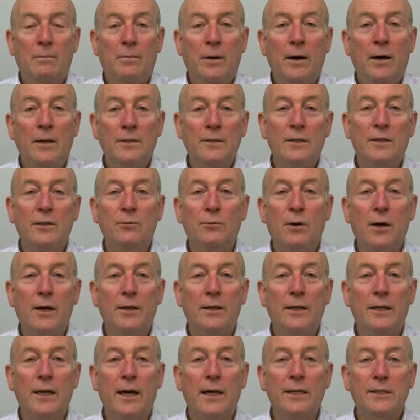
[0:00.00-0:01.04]
part of the
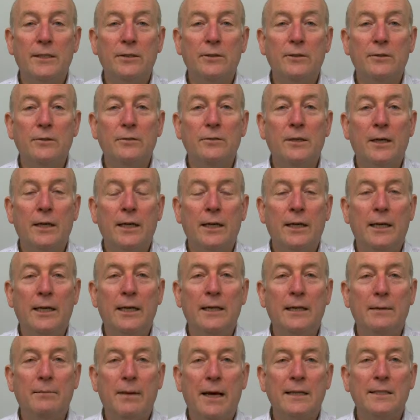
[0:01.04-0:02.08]
work that I do
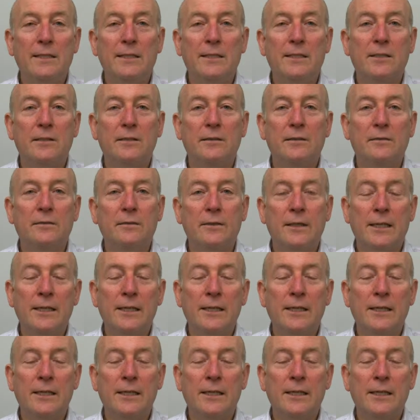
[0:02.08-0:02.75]
in the Manchester